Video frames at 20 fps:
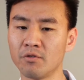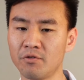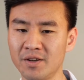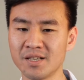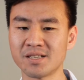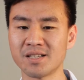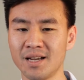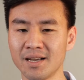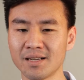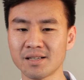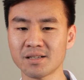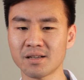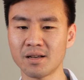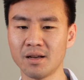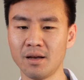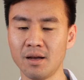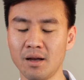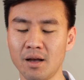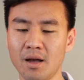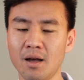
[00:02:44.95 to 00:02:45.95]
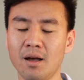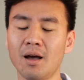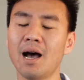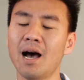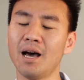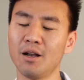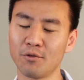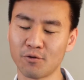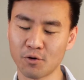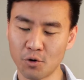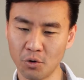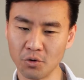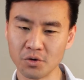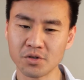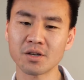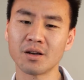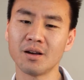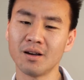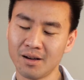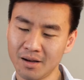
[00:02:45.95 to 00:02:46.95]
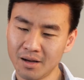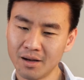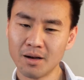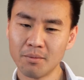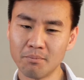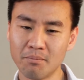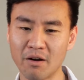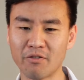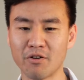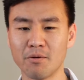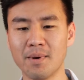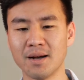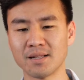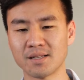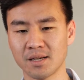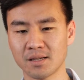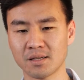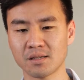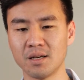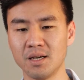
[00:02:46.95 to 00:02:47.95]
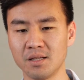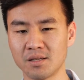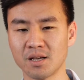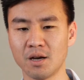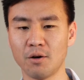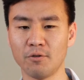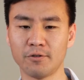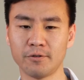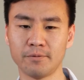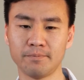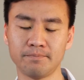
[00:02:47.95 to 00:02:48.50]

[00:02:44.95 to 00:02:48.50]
physics, and of course, mathematics itself.